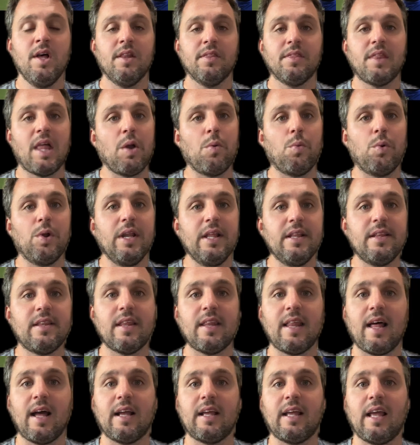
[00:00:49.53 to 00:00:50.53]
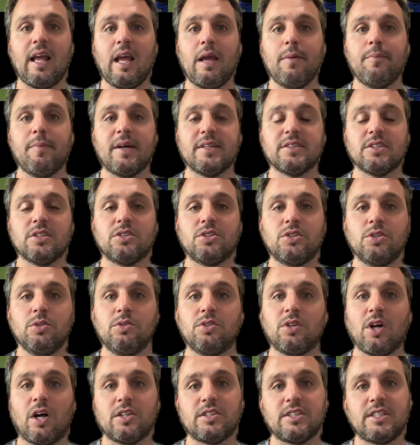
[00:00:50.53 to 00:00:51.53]
They went into that game as a
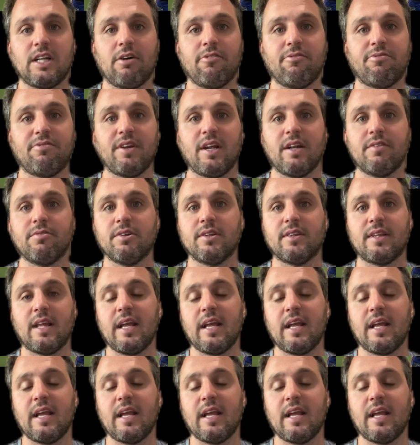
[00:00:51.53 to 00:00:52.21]
2-touchdown favorite.